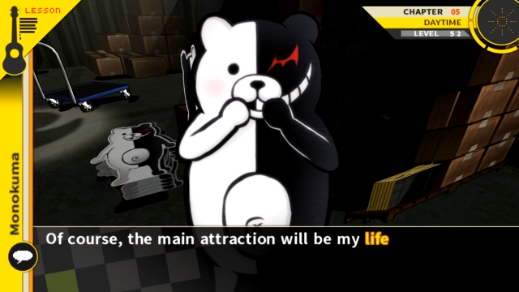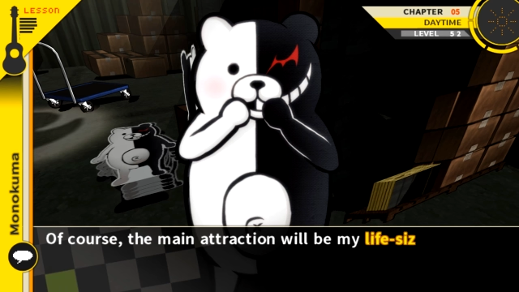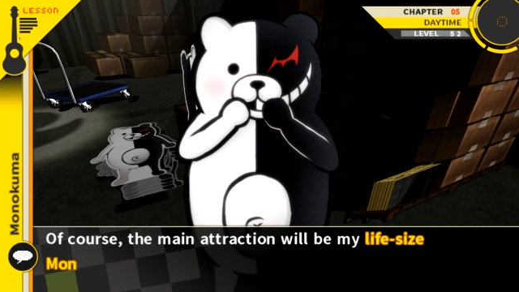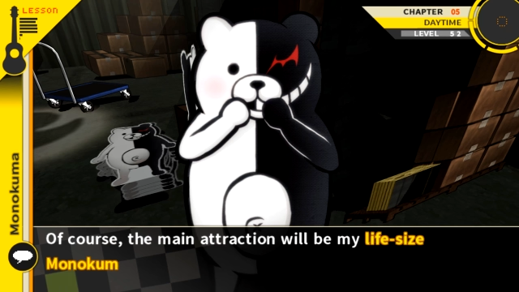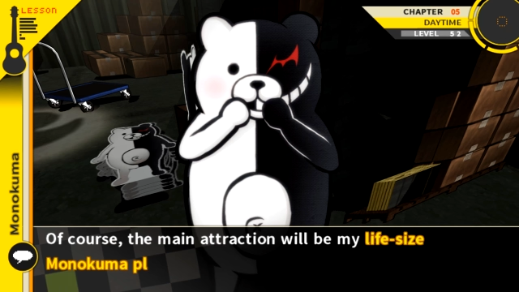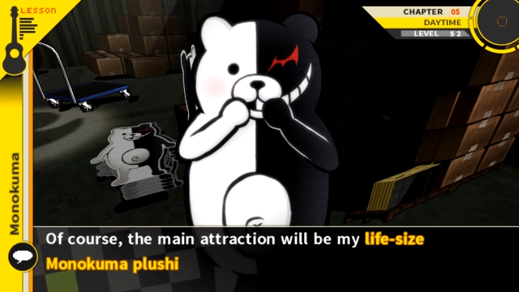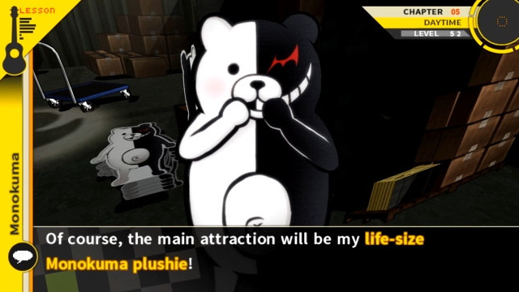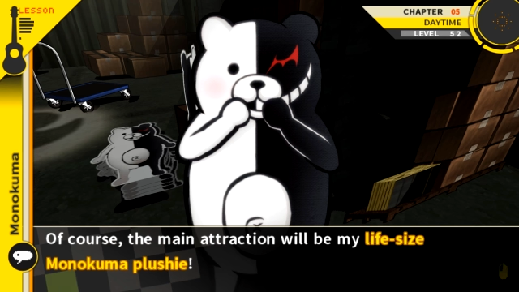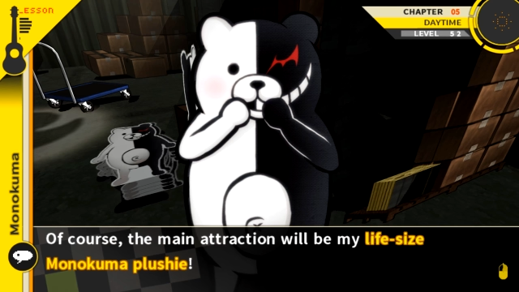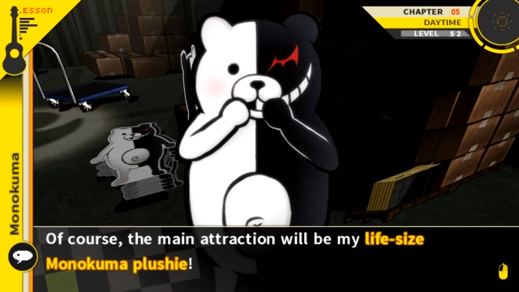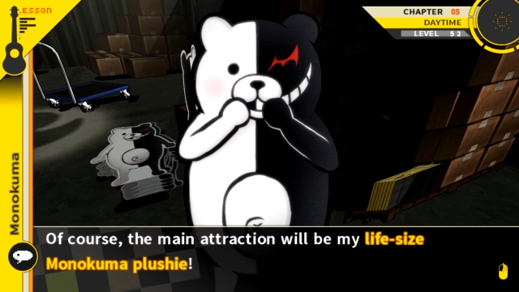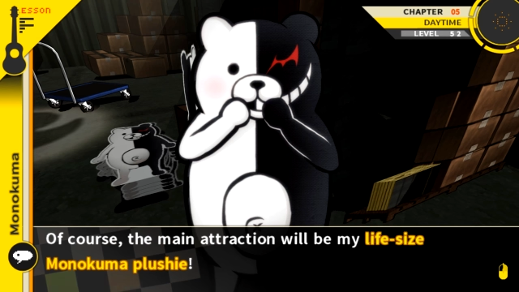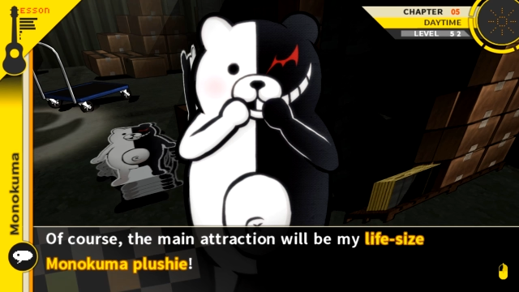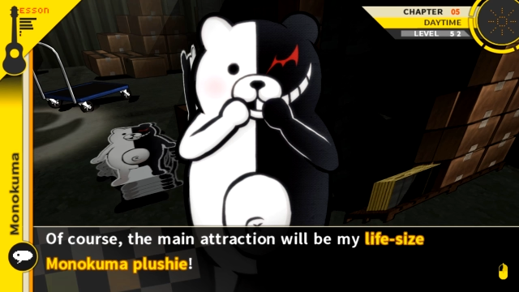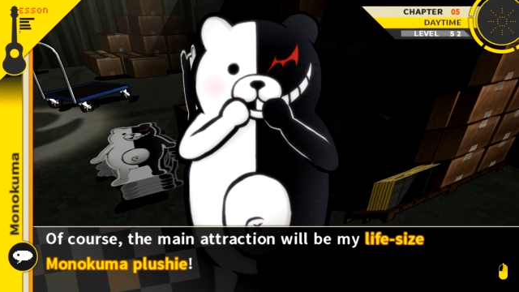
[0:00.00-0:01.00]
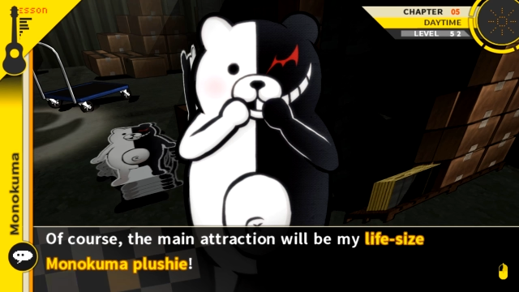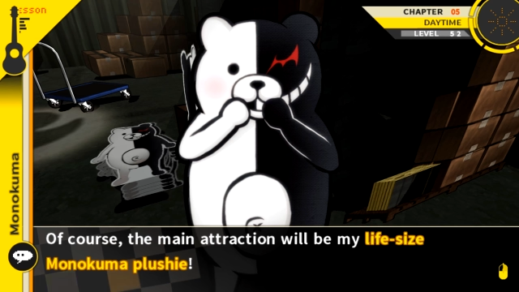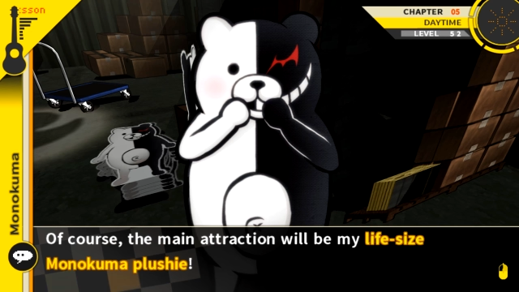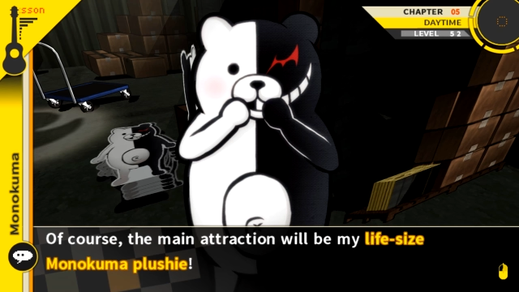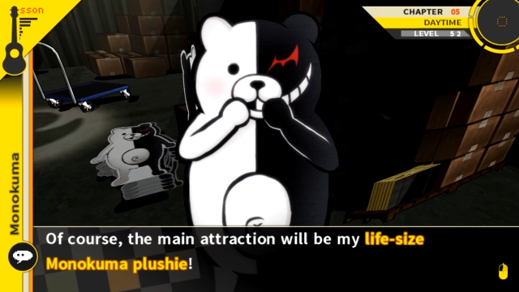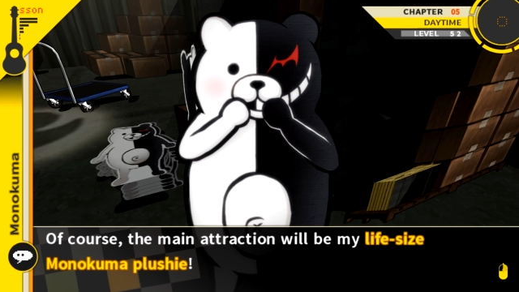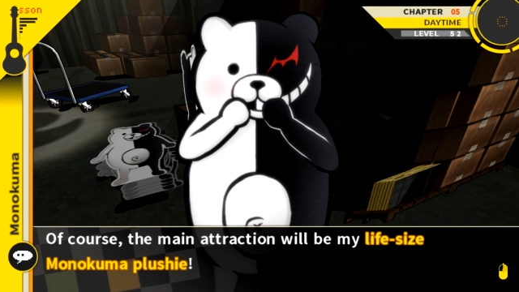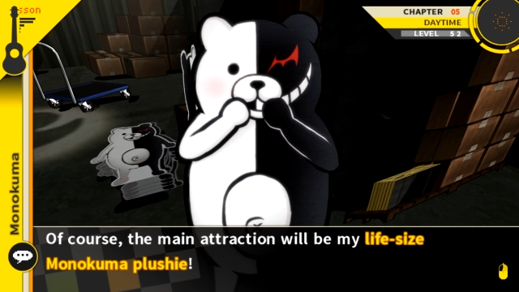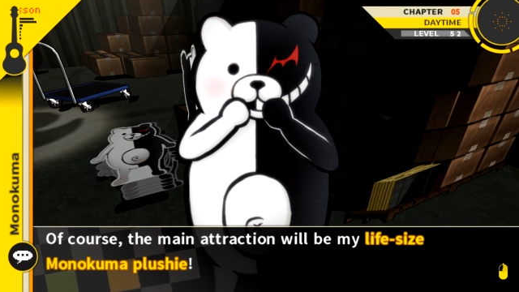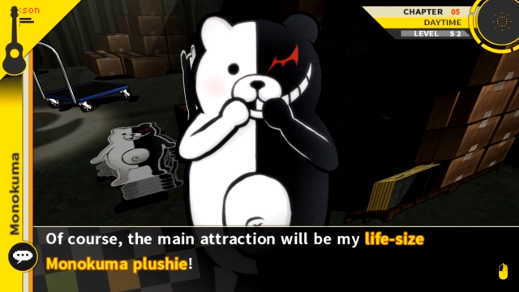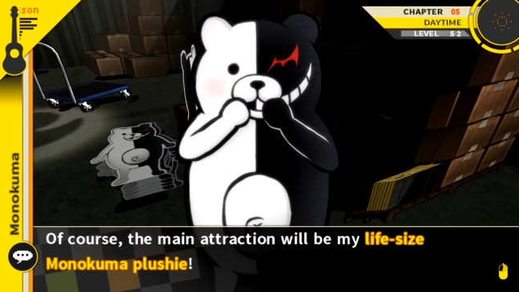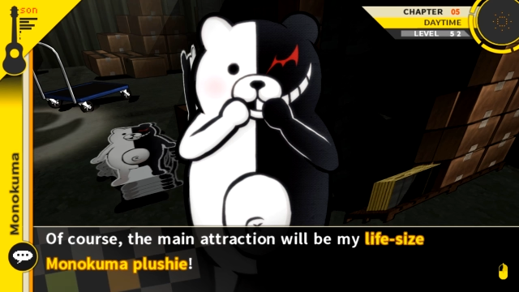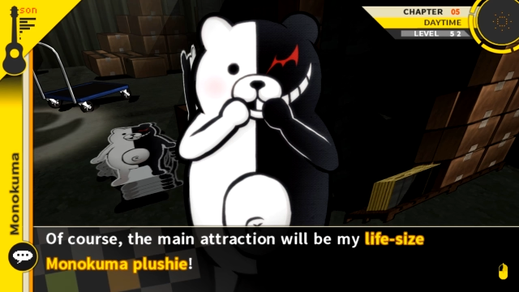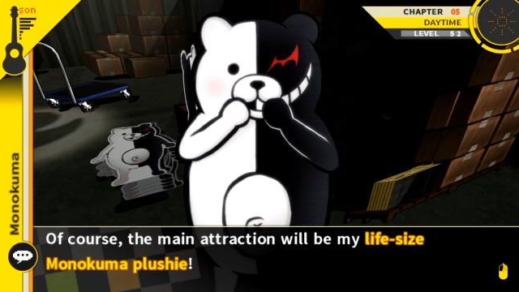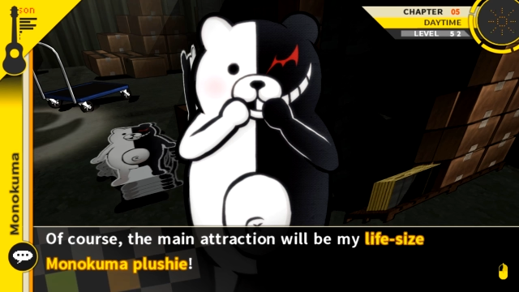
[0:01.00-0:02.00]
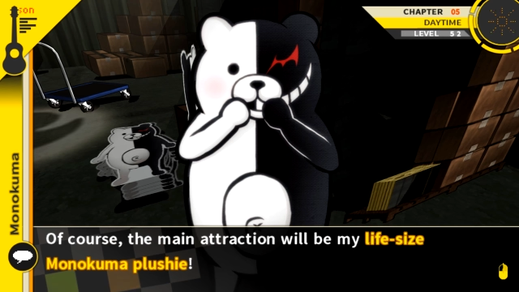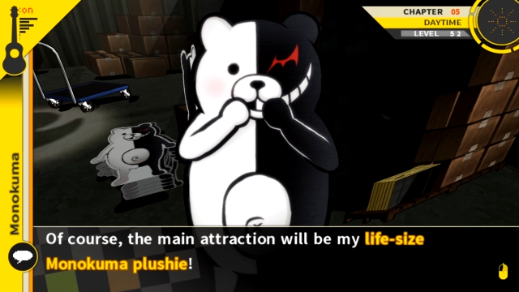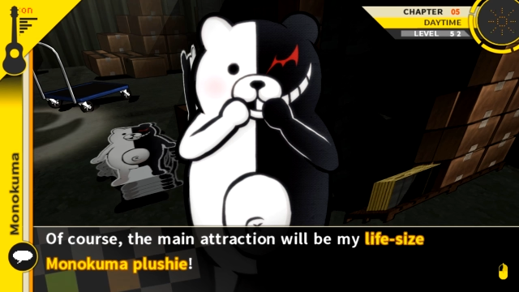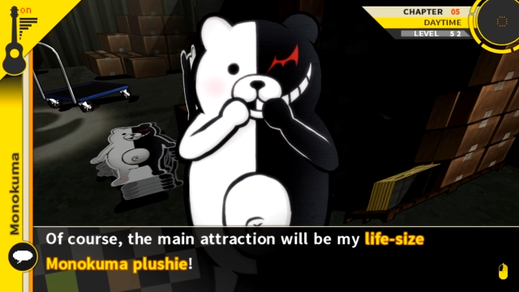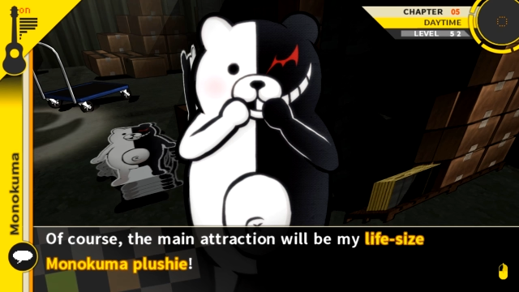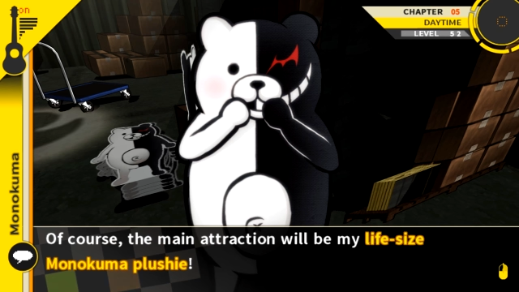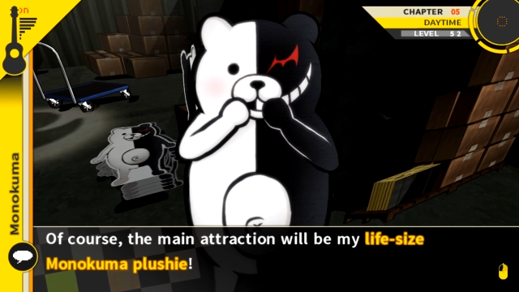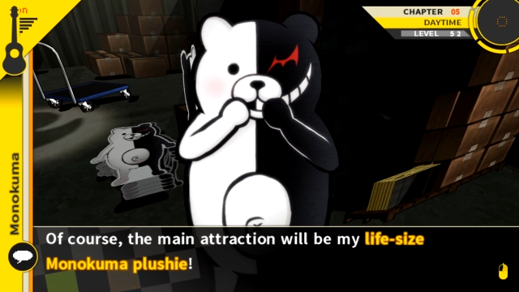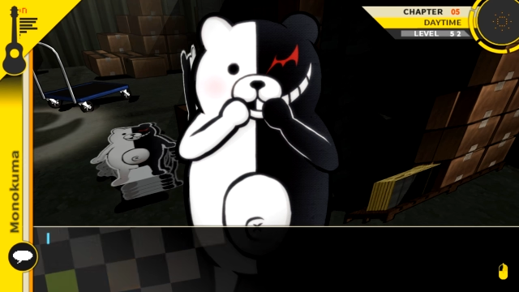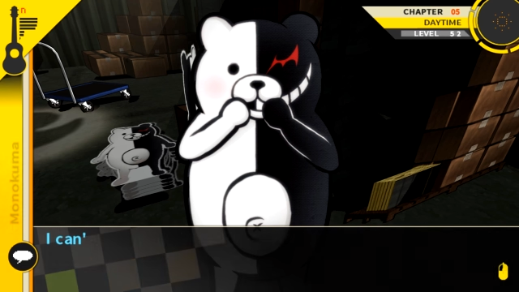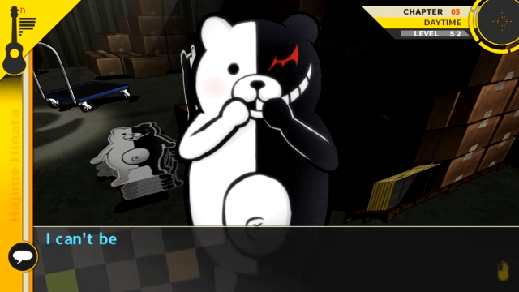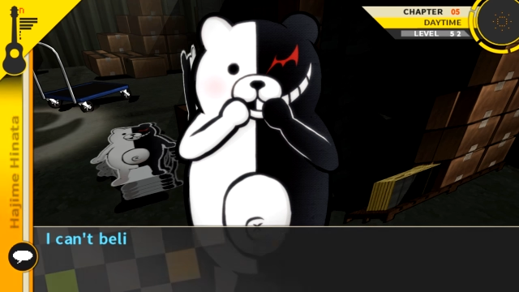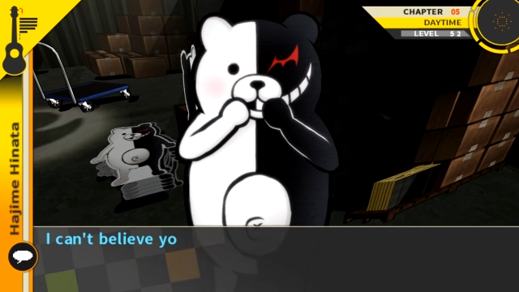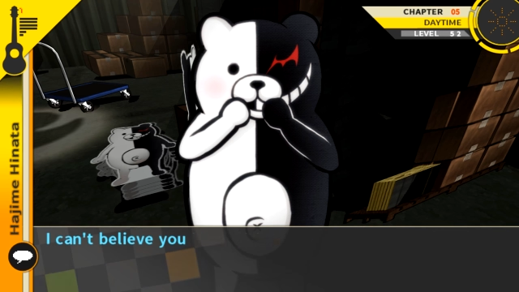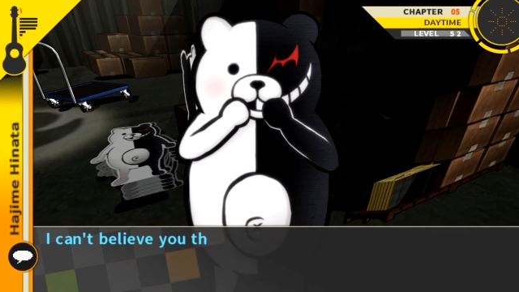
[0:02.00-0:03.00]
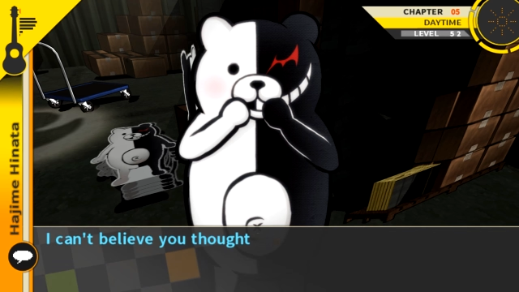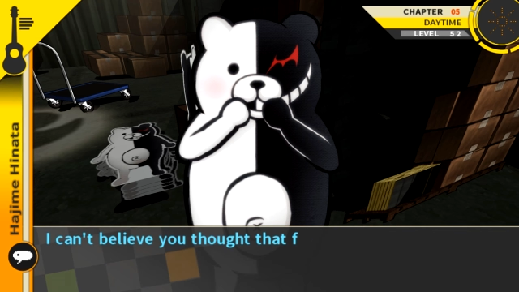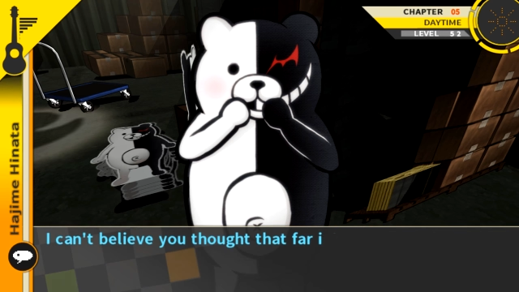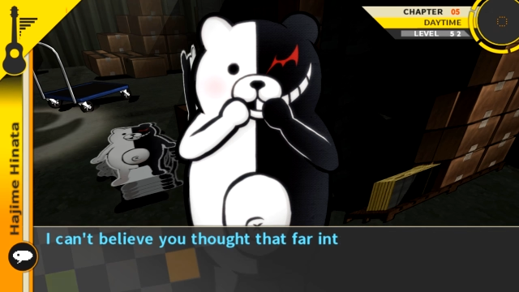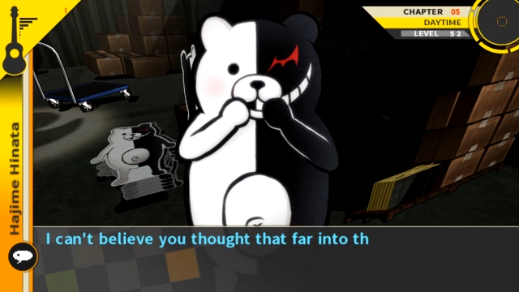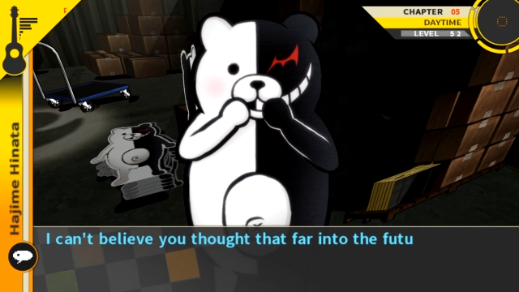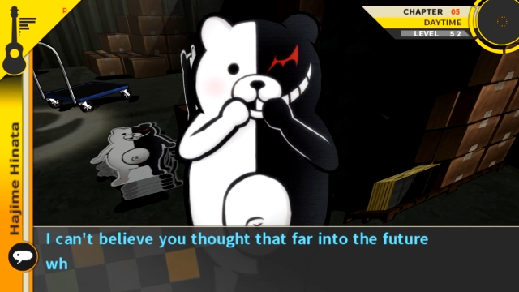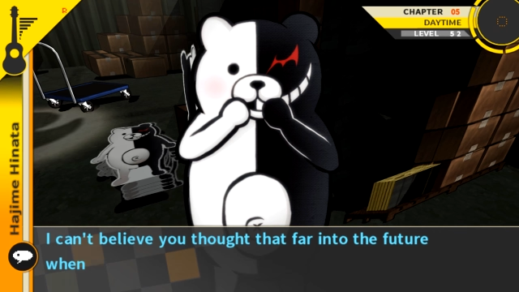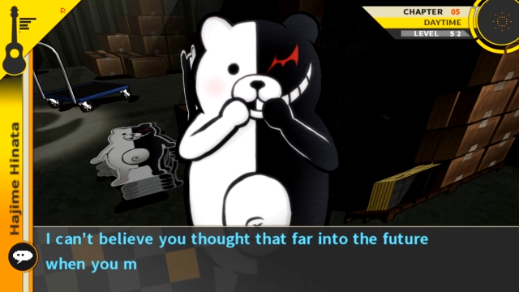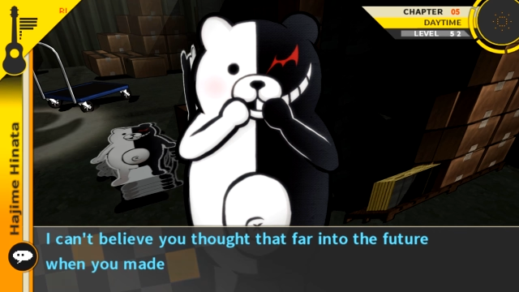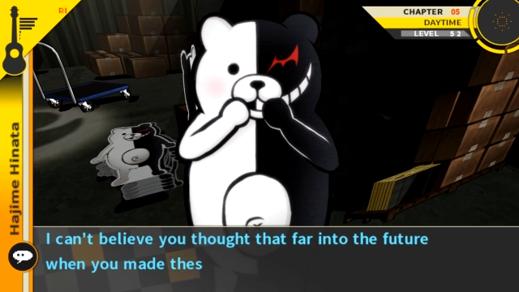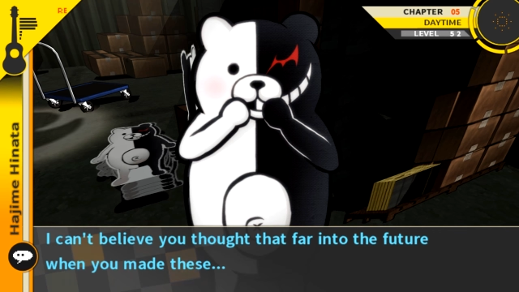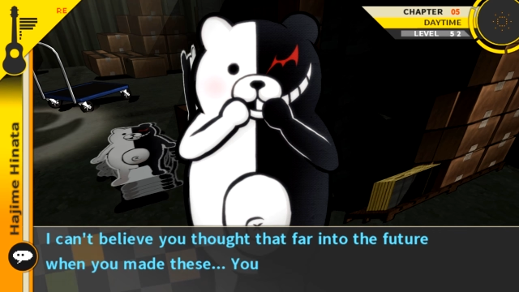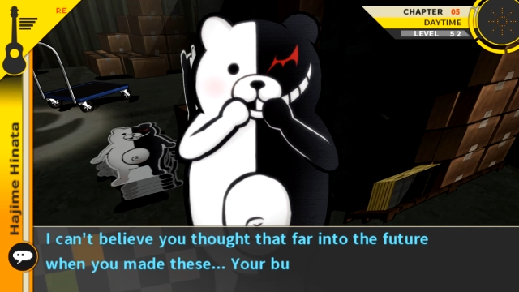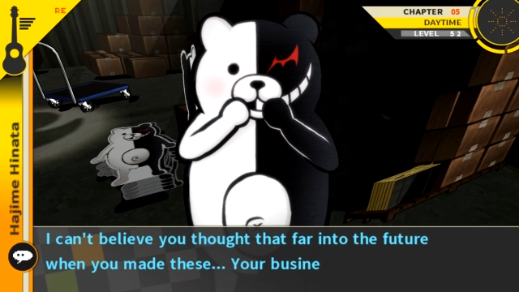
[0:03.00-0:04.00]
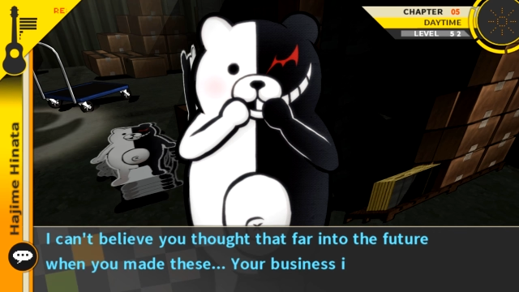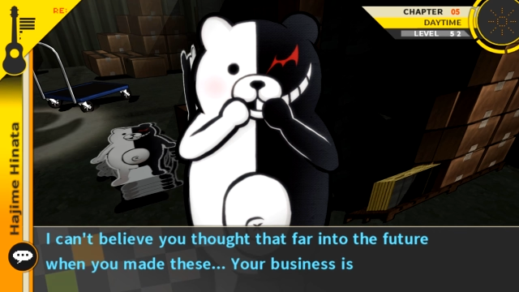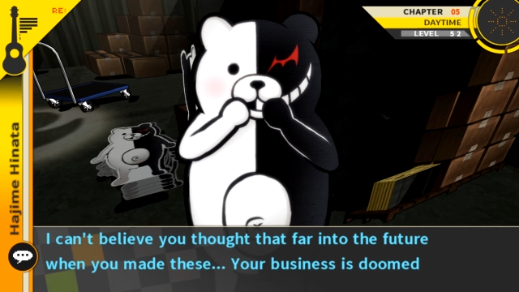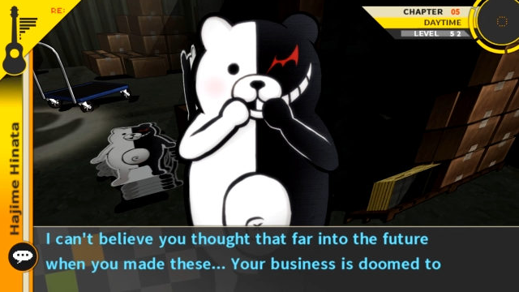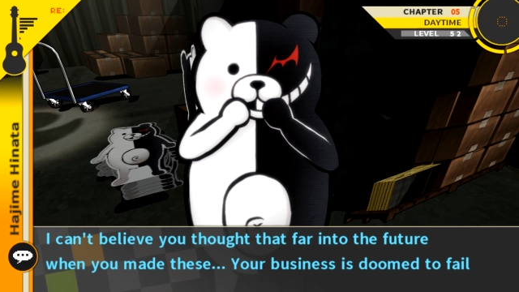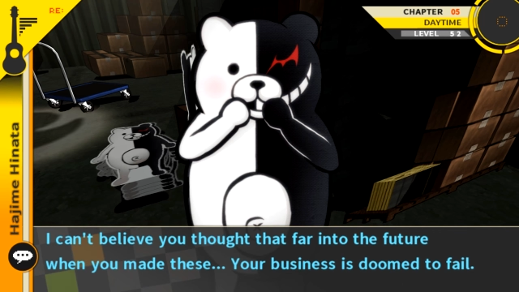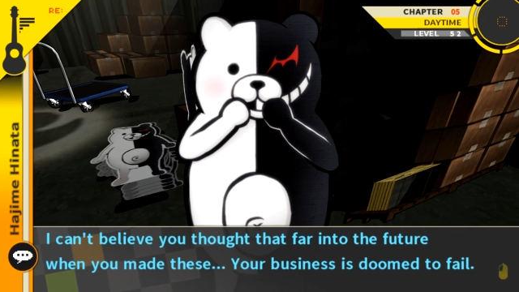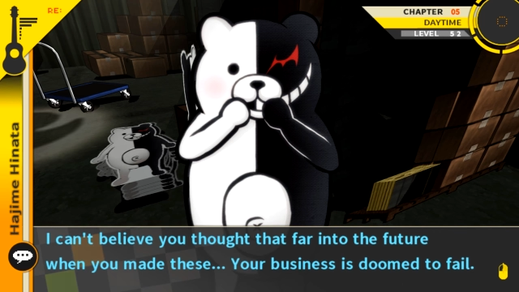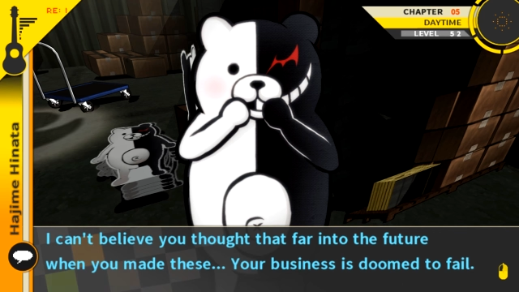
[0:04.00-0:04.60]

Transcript: Nobody's mouth can be seen.